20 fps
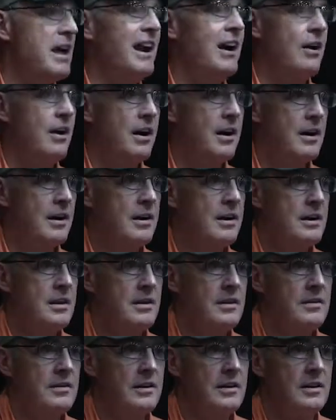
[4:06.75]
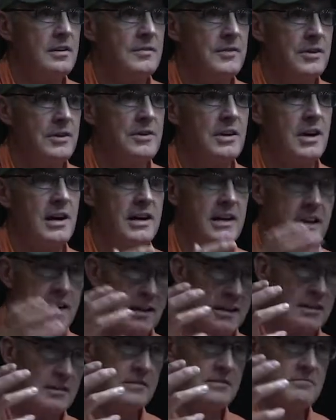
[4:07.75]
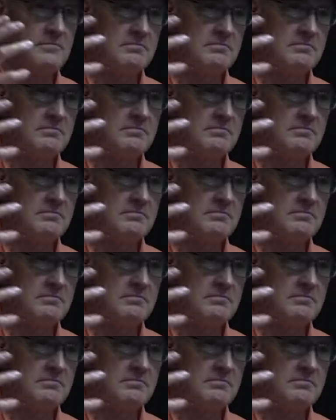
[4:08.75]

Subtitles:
better than if you're trying to get it